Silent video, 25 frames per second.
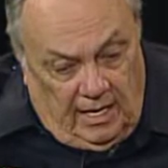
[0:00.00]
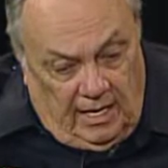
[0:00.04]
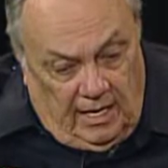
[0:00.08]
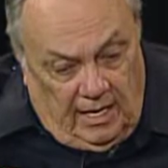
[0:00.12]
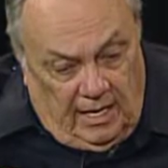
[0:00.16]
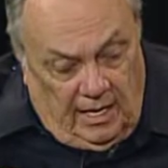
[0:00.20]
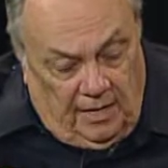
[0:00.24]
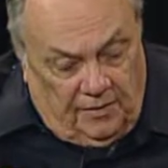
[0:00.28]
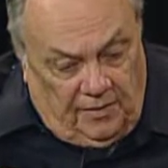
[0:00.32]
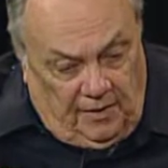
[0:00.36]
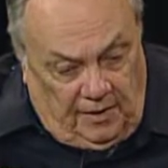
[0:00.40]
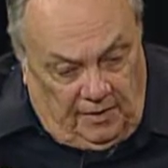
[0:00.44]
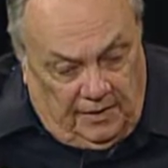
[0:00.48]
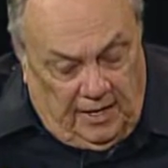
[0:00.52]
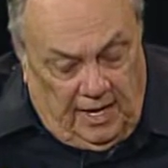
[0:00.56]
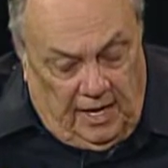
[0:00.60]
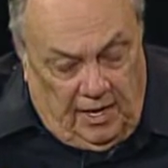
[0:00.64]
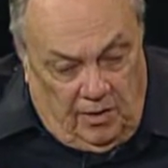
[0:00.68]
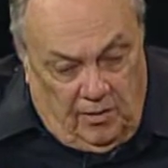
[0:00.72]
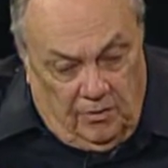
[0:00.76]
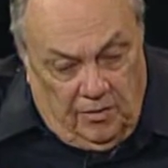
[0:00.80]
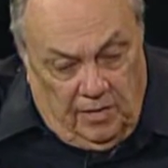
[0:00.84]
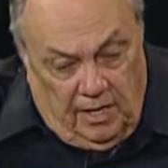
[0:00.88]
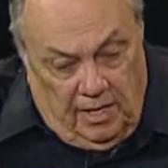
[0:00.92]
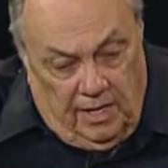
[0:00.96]
think they
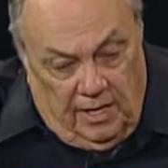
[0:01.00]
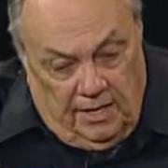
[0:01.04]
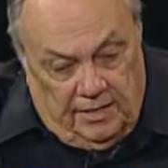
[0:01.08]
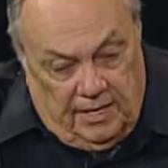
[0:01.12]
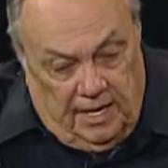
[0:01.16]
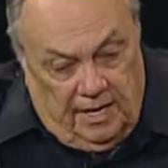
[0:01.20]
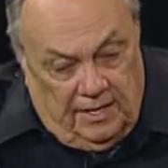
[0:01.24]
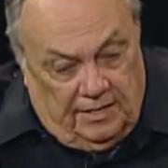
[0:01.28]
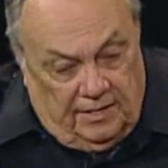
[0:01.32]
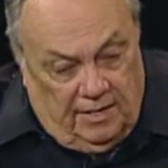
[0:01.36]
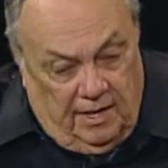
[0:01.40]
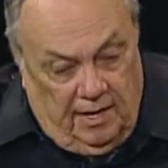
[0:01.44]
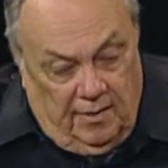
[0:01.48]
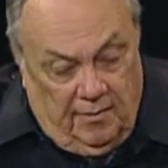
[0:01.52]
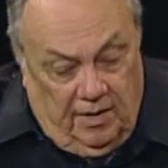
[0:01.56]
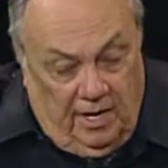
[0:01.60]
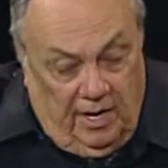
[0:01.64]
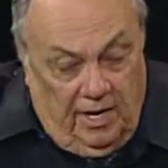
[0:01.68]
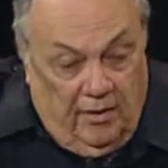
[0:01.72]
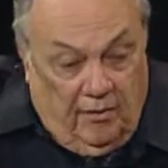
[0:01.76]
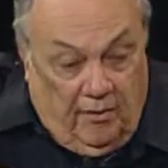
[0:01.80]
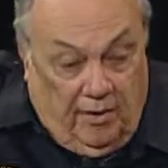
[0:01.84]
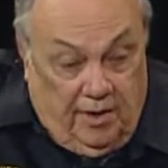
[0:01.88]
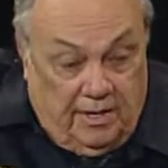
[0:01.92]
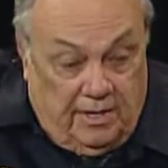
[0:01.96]
owned it at that time. At
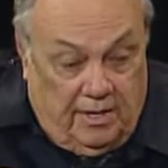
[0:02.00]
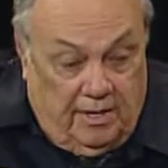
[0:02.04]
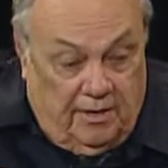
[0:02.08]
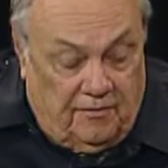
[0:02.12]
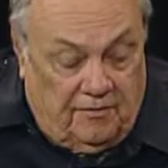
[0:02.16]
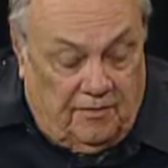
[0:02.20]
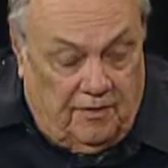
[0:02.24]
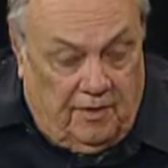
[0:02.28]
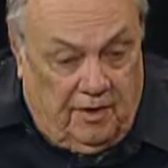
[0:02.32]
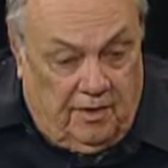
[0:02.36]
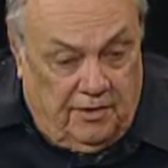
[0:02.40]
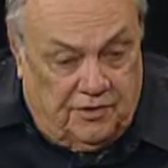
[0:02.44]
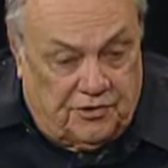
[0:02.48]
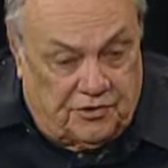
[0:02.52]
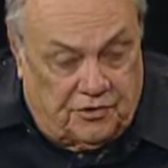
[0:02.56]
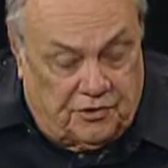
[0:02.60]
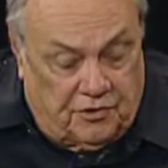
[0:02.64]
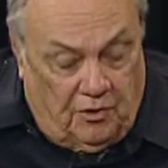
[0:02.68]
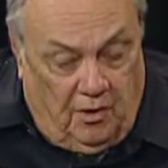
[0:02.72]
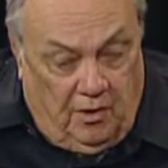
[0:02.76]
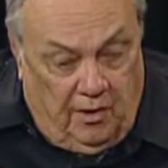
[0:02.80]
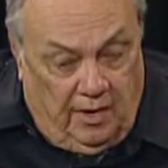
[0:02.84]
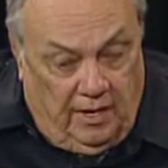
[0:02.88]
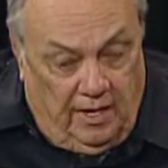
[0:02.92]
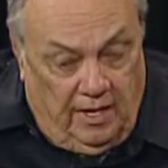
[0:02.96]
any rate, that fire
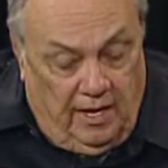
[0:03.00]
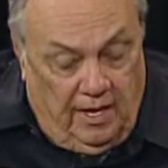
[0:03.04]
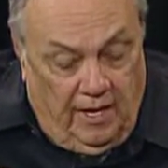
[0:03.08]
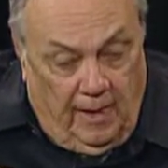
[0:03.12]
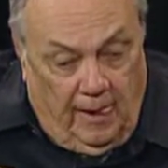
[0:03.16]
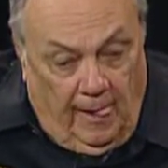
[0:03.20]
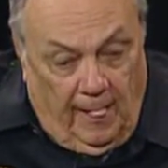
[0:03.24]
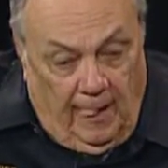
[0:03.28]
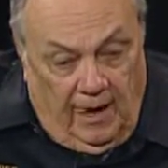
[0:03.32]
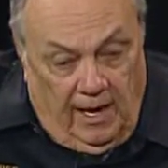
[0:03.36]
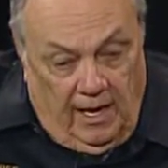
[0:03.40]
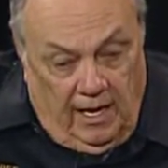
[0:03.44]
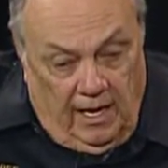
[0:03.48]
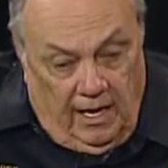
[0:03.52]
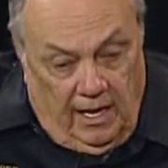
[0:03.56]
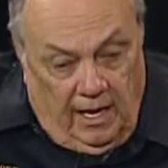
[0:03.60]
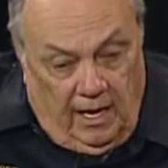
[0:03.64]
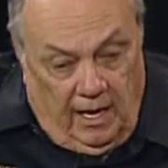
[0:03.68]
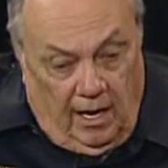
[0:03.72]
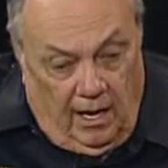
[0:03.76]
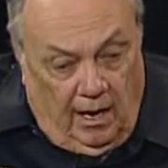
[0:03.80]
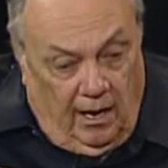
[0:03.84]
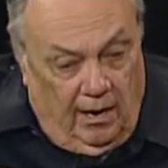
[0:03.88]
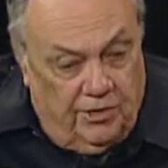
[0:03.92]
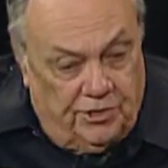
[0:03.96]
started.
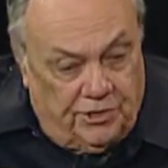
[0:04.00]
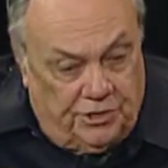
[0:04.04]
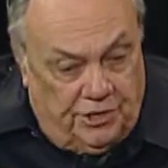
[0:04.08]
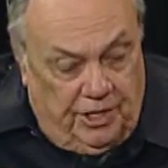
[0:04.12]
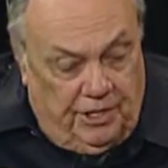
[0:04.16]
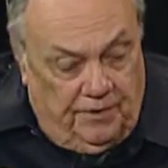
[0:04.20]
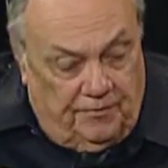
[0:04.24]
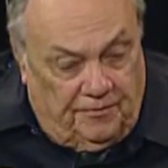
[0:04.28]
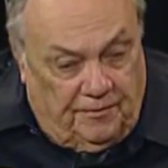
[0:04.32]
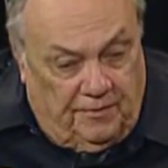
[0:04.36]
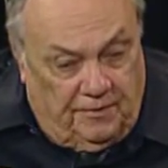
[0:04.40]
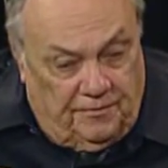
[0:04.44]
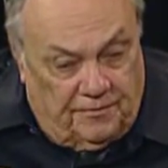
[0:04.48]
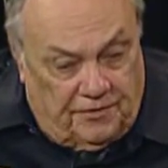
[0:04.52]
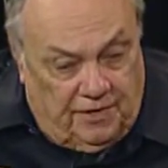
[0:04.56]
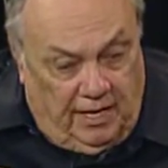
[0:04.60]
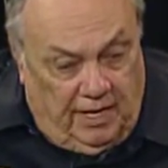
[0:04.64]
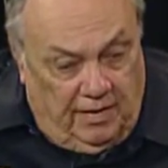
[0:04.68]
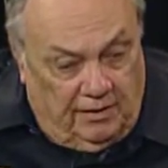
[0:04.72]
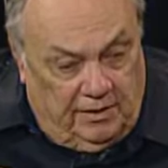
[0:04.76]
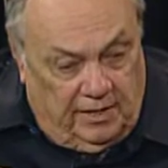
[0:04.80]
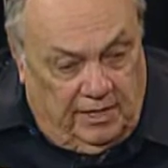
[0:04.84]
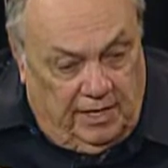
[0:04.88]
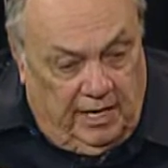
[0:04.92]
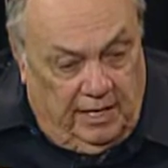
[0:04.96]
Our chief of
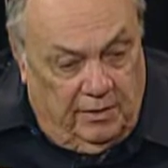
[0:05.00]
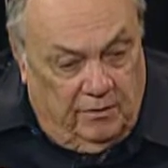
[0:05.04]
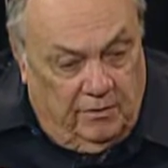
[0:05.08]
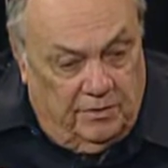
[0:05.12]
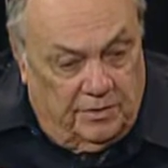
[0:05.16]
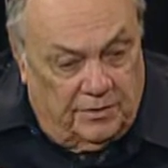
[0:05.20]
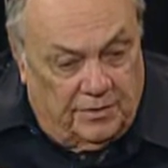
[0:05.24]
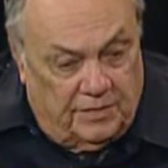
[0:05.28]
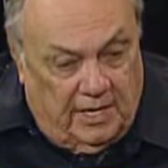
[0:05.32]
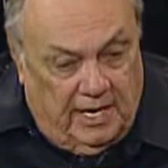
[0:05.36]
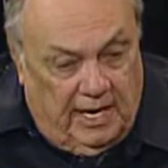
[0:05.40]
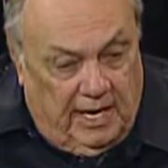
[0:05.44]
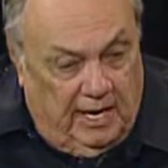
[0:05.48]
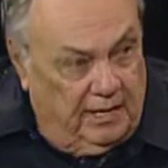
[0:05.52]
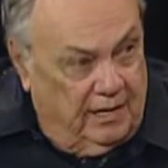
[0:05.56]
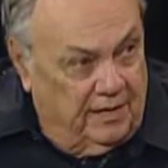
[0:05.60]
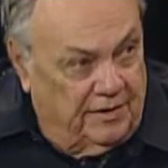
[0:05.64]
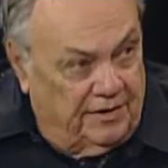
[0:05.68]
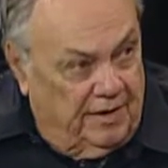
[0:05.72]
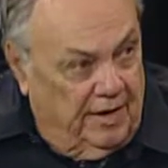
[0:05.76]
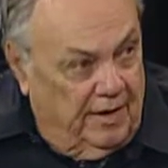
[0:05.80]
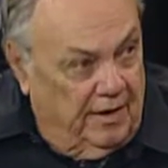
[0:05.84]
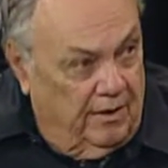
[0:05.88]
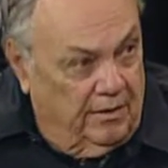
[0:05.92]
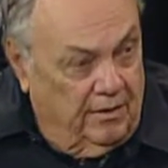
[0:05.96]
Southgate was out of
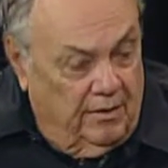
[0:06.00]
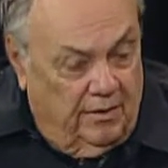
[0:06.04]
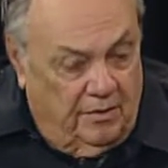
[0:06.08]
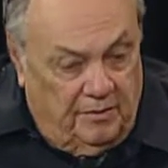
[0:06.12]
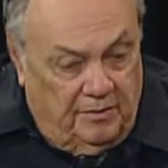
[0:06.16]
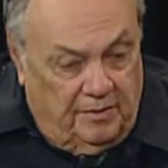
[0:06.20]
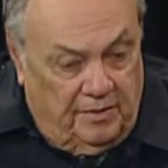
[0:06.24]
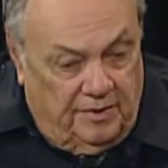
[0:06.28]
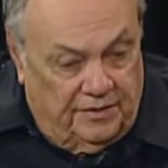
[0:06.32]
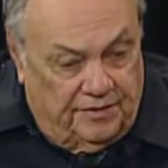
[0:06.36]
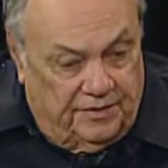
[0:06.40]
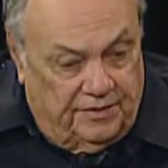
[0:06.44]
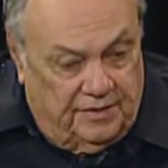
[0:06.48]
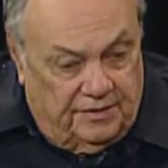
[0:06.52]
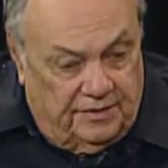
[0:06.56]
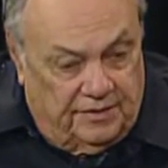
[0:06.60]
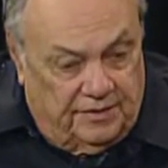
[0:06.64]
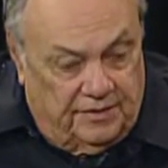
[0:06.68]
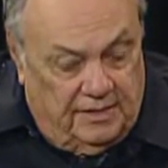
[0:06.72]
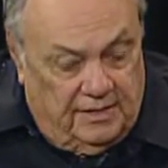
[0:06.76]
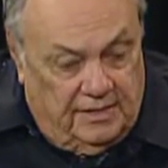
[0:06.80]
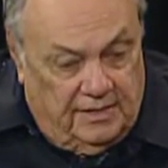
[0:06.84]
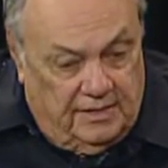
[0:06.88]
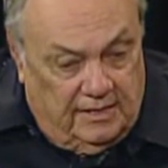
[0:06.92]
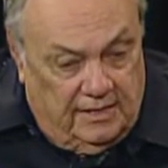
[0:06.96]
town on business
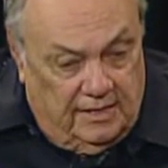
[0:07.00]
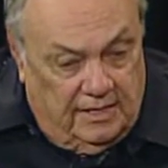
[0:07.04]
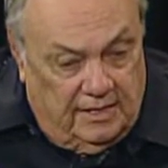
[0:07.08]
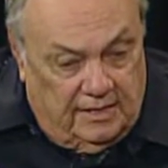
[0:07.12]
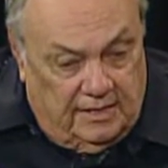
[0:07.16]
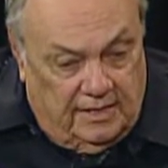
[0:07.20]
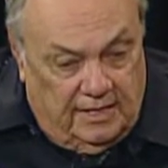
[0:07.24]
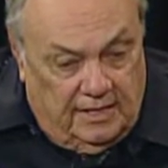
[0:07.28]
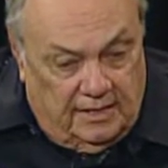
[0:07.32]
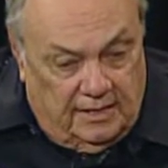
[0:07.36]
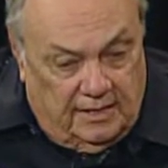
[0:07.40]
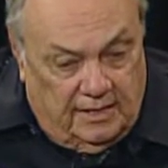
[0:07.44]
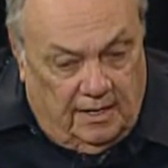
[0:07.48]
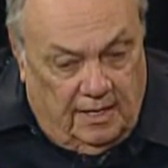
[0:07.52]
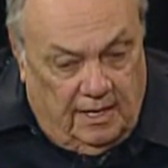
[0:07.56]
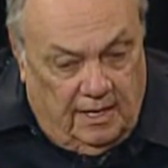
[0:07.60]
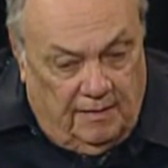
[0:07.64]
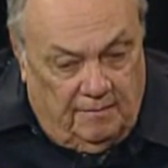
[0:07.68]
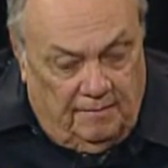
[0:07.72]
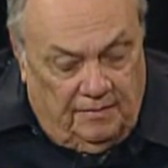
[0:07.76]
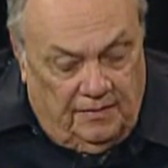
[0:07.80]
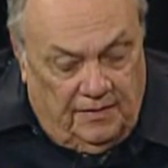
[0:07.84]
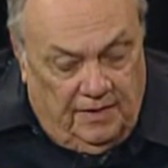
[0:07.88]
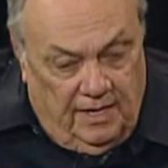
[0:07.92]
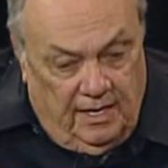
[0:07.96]
at that
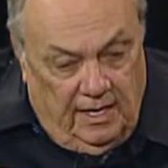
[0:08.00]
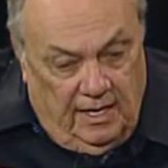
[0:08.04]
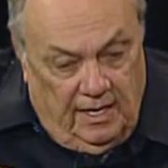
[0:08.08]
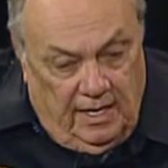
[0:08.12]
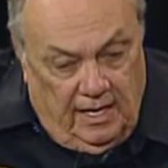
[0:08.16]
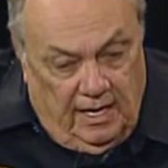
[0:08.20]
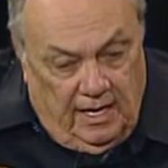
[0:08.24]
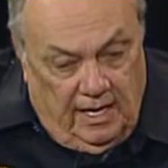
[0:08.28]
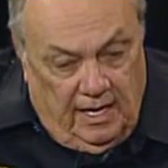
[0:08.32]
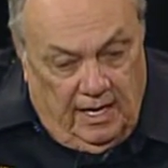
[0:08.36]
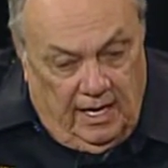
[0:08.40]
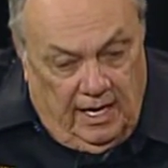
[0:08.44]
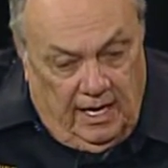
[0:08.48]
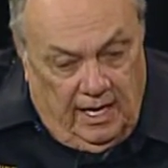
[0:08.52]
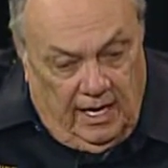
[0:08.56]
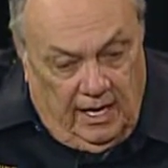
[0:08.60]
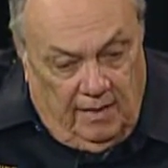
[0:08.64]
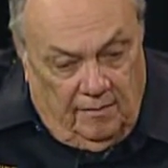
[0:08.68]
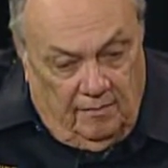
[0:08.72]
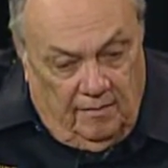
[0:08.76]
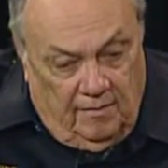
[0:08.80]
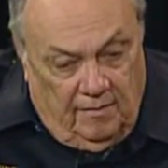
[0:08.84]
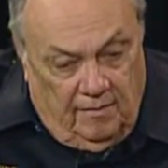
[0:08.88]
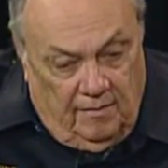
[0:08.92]
time, And